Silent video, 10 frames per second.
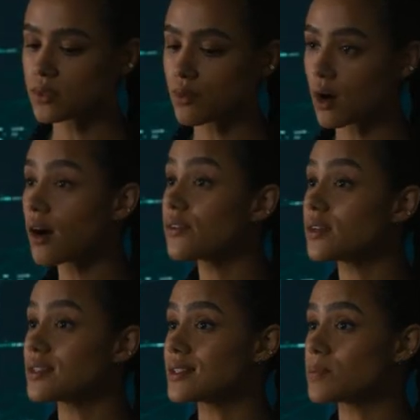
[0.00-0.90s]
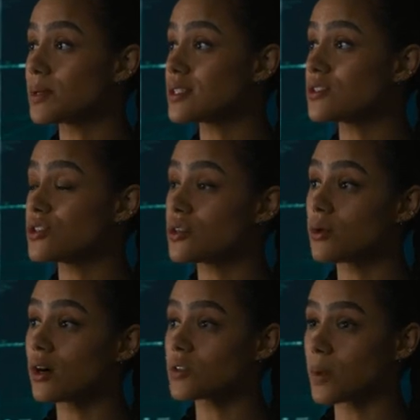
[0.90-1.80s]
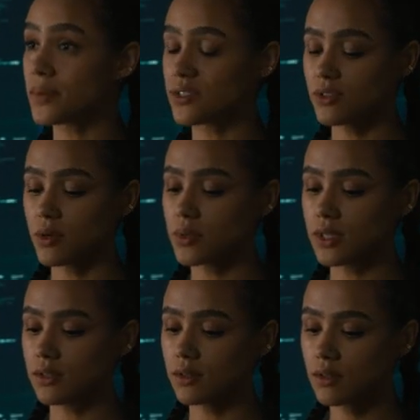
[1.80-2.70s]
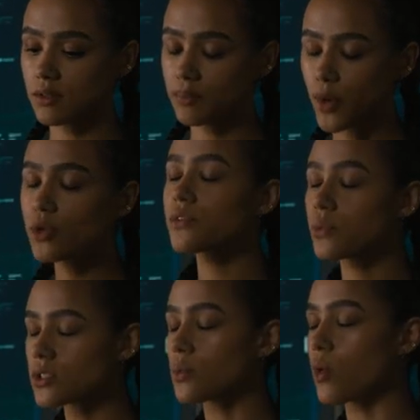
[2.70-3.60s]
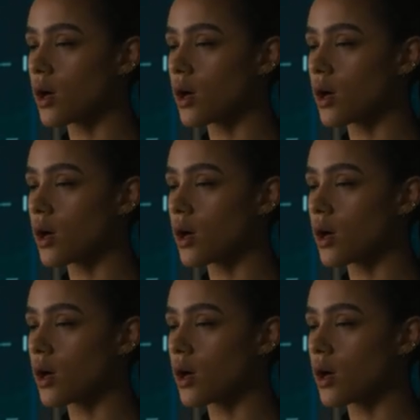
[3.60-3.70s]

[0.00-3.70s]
discovered that there were prints belonging to one person among Mister Nobody's